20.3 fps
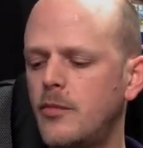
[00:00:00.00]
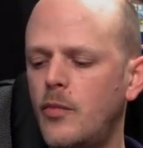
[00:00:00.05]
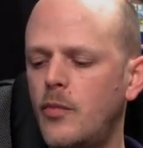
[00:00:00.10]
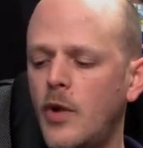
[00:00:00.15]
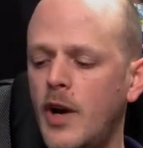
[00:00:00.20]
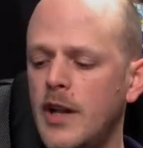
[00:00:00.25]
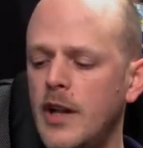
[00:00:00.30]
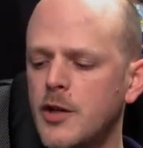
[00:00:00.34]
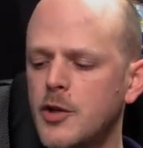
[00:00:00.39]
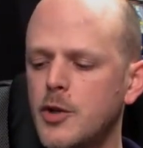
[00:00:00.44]

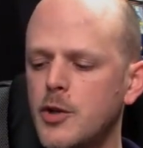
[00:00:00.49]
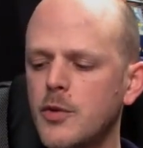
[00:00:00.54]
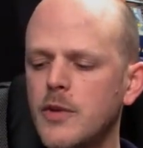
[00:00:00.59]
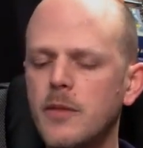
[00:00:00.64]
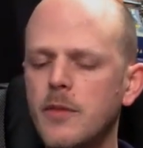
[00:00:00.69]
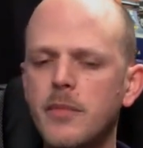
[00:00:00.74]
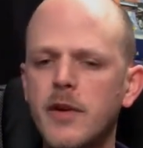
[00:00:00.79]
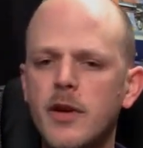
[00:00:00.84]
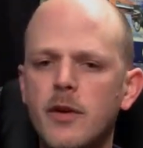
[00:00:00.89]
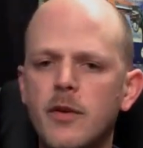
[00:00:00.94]
rail
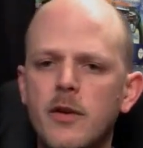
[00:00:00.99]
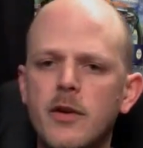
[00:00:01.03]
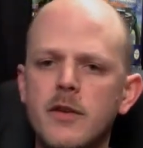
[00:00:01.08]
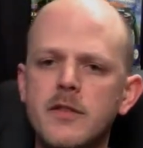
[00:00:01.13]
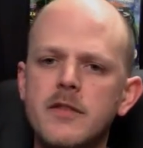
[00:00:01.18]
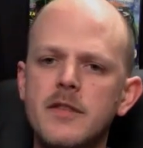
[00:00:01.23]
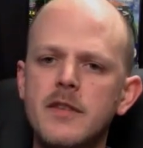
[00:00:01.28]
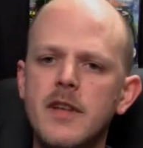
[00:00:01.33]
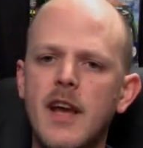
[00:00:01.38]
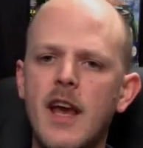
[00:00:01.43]
shooter
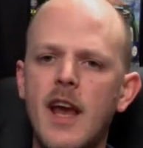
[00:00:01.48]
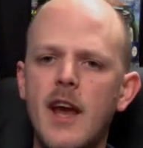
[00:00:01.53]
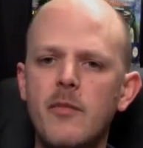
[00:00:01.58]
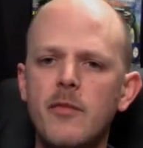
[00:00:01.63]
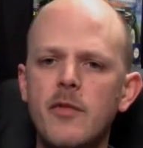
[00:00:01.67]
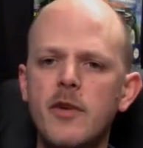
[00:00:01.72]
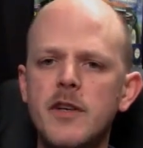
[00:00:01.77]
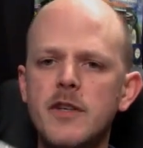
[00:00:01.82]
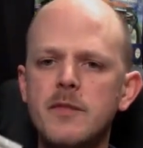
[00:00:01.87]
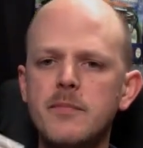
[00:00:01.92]
because the
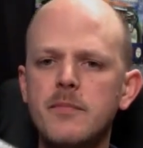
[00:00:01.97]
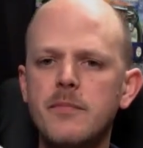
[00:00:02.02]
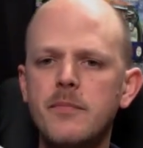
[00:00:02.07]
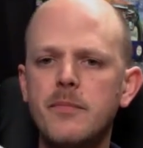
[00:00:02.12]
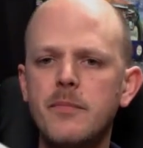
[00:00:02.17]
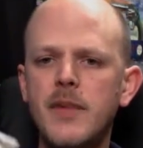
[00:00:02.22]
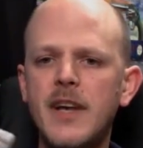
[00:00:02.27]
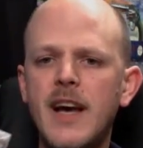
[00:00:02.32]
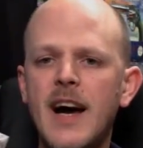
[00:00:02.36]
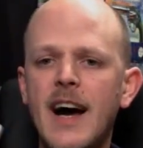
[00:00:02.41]
camera is
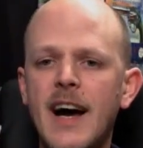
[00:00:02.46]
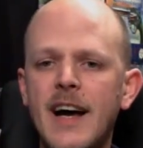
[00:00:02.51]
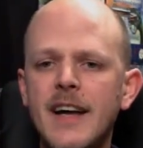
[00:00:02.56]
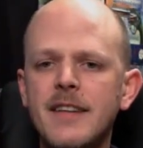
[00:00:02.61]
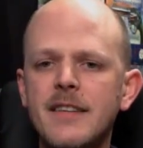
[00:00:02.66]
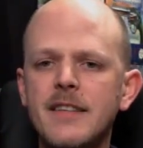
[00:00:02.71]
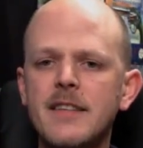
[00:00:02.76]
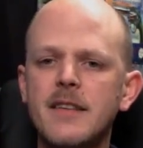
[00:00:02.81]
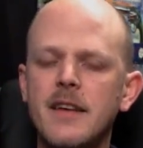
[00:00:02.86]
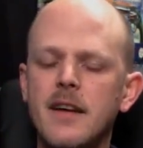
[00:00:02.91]

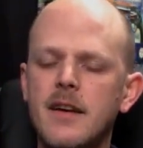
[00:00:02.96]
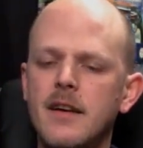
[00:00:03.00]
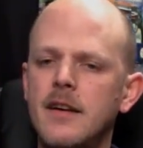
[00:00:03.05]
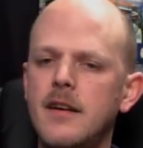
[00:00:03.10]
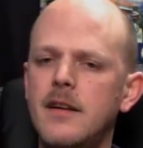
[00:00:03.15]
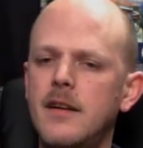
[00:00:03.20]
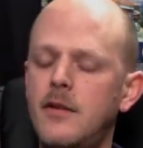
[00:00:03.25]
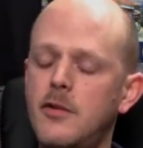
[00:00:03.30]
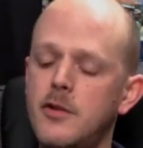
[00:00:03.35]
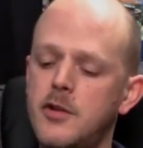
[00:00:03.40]
behind
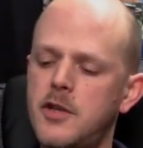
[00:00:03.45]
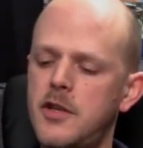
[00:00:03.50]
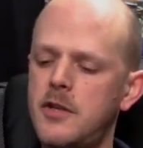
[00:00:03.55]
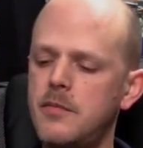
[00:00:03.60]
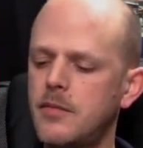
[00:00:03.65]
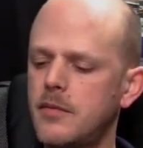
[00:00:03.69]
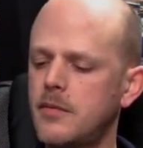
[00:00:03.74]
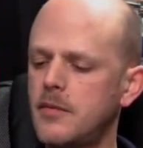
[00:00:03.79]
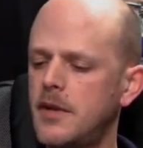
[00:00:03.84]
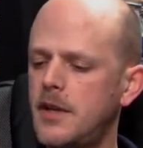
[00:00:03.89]
your
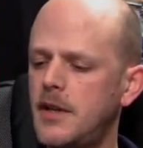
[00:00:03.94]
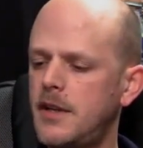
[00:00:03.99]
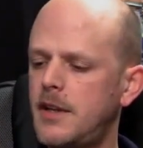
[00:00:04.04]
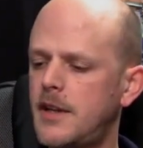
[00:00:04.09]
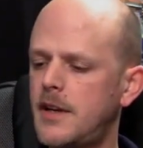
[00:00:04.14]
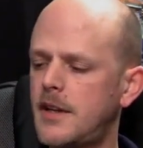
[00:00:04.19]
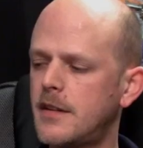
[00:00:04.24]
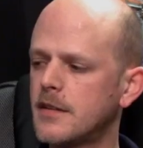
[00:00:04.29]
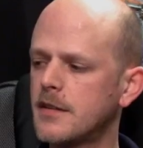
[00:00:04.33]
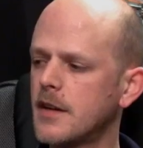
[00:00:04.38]
ship in
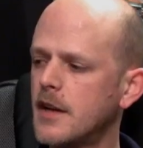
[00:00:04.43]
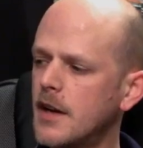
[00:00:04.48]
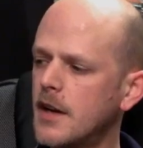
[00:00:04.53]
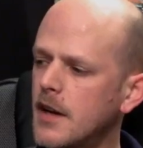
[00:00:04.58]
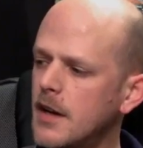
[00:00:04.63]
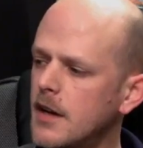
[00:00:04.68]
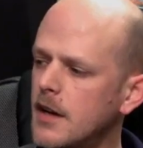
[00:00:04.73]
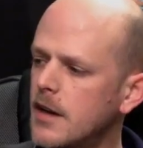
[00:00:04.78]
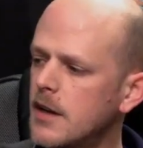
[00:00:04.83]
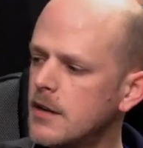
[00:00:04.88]
the end.
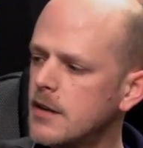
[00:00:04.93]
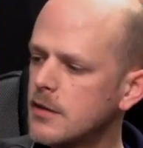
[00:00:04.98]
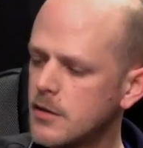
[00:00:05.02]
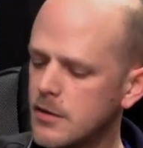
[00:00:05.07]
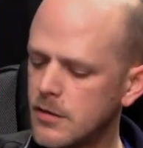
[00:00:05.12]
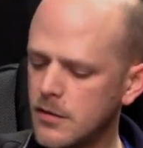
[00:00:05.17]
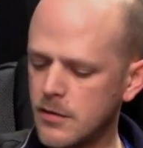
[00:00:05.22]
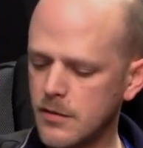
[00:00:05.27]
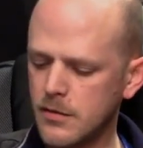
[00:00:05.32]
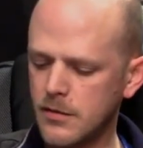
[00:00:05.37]

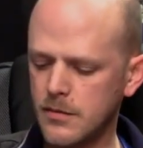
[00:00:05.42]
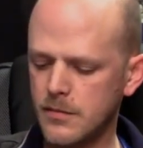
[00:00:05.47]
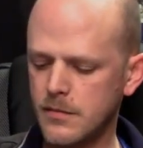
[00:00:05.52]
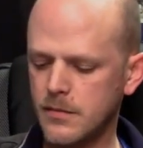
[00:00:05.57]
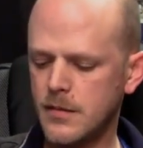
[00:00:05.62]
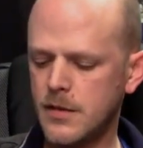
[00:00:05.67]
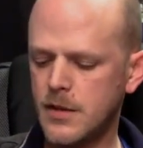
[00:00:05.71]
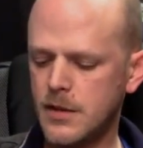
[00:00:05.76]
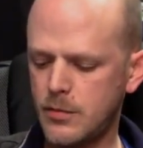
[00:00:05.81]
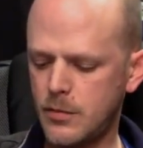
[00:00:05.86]
So
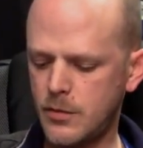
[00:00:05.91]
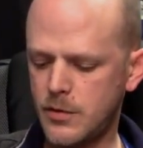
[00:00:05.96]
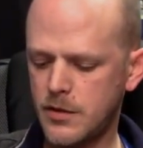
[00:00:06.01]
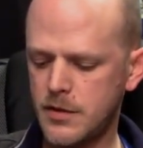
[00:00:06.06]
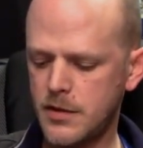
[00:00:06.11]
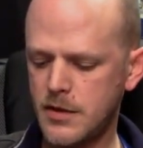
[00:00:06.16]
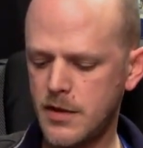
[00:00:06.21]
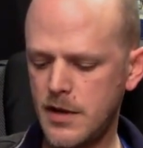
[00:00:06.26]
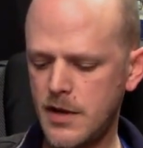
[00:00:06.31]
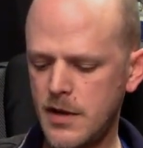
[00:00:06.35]
this
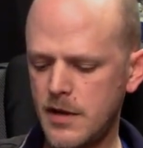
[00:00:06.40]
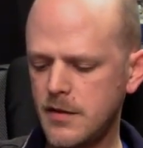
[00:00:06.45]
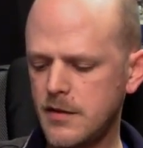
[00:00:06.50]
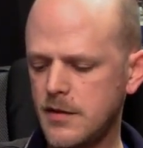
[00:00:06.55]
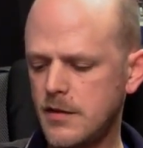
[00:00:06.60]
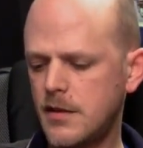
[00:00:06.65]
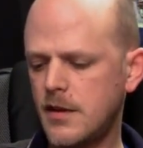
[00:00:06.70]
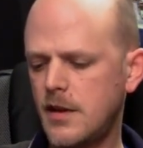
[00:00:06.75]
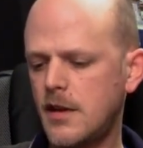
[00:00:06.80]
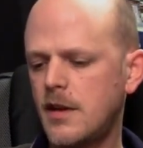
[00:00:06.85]
was
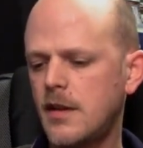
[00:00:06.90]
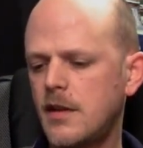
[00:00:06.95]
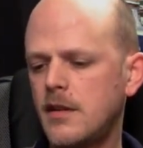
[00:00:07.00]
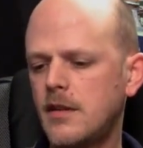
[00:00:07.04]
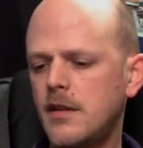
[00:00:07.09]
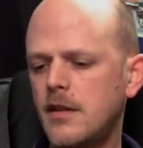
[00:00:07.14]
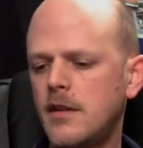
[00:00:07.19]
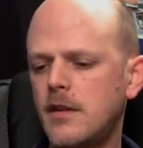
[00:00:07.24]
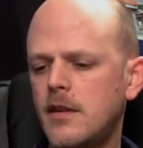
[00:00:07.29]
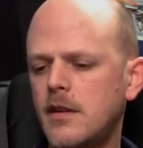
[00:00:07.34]
that.
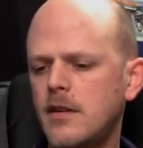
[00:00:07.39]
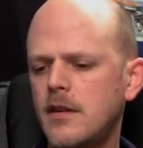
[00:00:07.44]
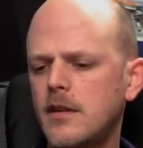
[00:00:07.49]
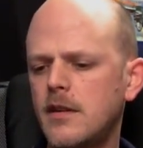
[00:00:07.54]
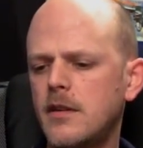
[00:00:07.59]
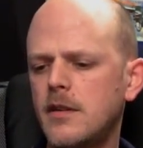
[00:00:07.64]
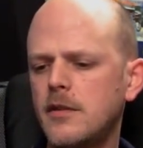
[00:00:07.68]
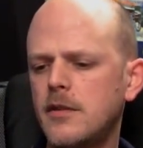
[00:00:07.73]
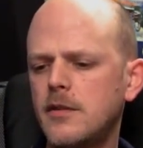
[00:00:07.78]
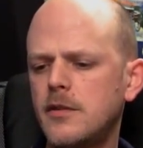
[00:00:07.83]
Then
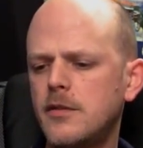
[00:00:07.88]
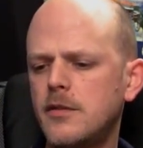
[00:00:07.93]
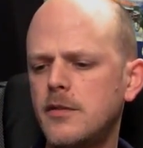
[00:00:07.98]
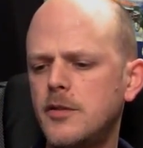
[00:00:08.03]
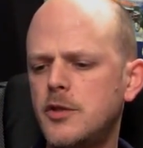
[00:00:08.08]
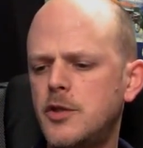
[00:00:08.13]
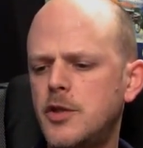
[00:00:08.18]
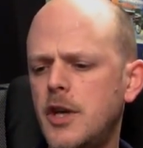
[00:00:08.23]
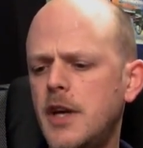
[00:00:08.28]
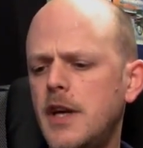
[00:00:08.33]

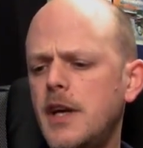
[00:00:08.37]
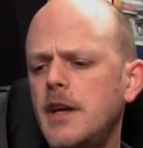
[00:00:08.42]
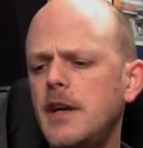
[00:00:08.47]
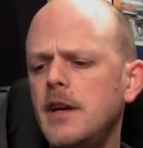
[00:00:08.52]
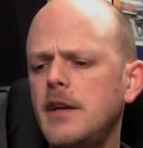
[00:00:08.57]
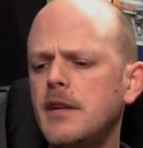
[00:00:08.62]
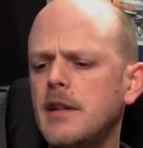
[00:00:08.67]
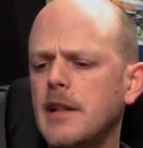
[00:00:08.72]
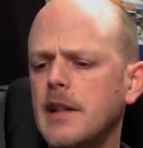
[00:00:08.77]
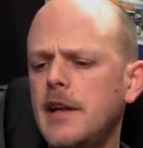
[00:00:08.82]

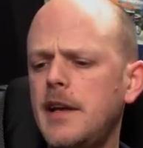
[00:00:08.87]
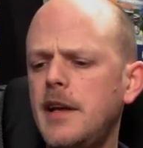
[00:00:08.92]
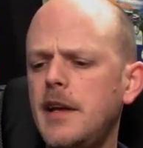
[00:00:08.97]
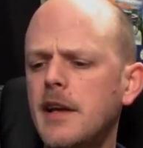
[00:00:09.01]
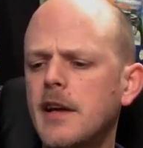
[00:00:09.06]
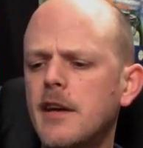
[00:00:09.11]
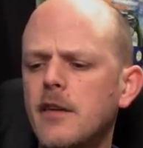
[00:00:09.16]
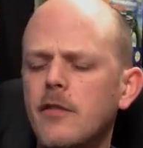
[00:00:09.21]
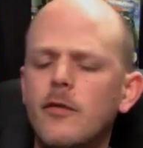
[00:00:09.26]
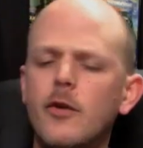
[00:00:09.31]

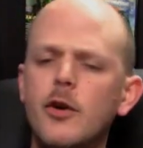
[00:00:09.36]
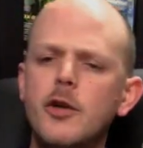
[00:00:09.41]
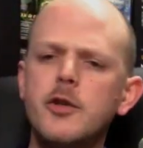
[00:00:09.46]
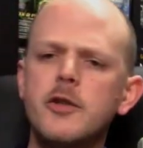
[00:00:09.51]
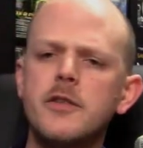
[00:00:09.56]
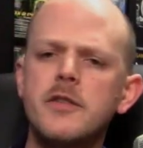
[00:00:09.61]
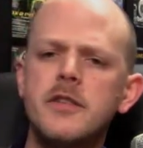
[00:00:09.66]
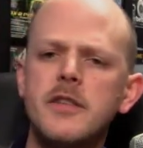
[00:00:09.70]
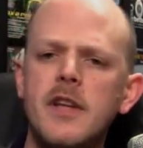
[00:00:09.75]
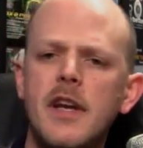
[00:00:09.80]
J-League
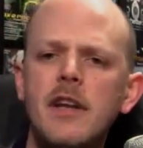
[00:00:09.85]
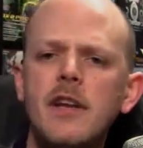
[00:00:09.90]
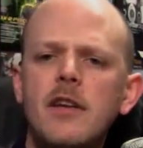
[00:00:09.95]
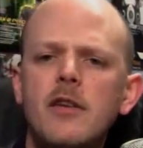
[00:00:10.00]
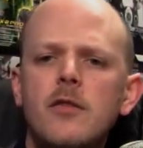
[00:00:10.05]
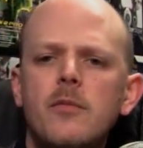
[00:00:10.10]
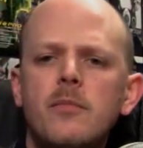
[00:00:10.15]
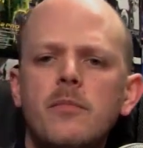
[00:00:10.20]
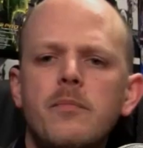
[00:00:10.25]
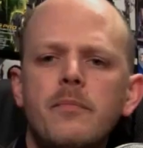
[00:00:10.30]
Virtual
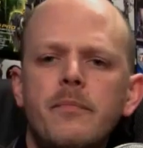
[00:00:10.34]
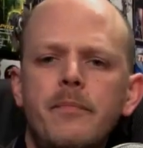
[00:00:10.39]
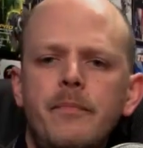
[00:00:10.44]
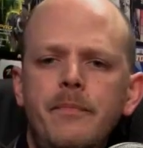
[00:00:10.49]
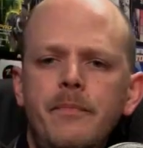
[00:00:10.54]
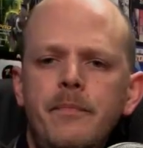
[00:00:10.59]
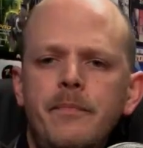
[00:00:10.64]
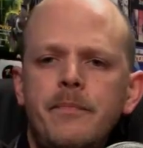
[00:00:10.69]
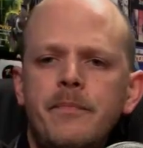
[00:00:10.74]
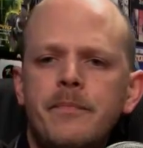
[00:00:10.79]
Stadium,
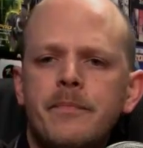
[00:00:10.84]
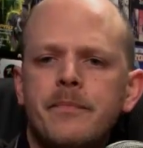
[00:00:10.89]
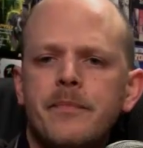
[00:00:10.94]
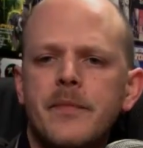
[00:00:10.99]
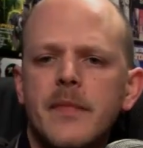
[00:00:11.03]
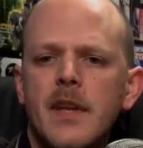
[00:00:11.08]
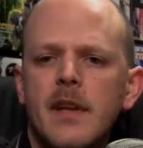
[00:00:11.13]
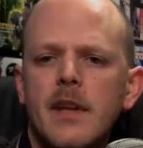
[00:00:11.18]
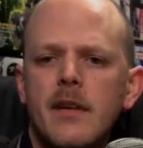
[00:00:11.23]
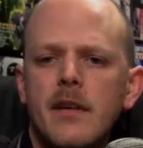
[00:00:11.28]

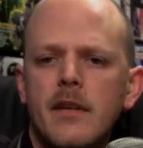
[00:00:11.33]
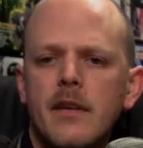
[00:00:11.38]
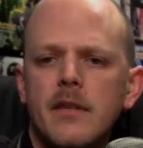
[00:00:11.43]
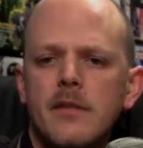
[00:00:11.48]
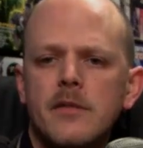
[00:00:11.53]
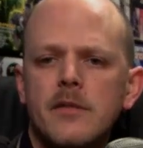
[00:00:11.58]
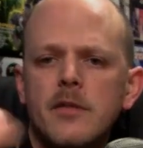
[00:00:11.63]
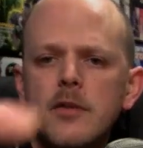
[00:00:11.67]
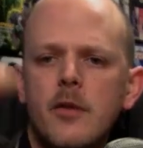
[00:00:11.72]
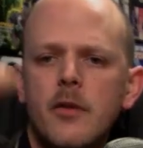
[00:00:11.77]

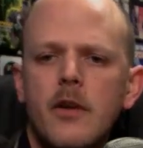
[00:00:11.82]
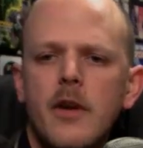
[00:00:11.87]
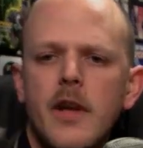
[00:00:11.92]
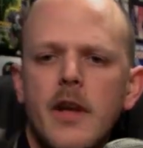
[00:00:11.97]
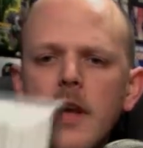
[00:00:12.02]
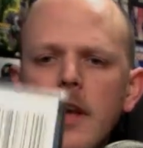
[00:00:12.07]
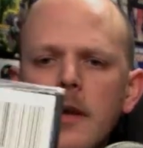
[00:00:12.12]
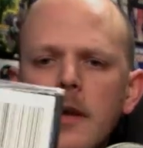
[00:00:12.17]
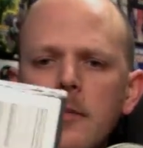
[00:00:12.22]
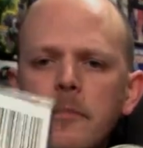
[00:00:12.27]
a soccer
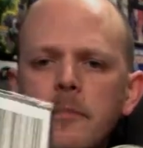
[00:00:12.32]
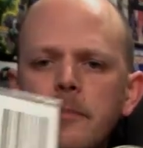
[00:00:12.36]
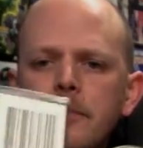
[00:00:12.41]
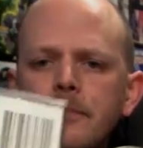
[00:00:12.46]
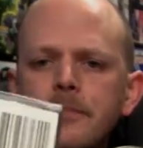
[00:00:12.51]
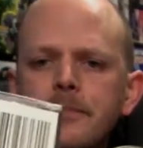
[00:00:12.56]
game.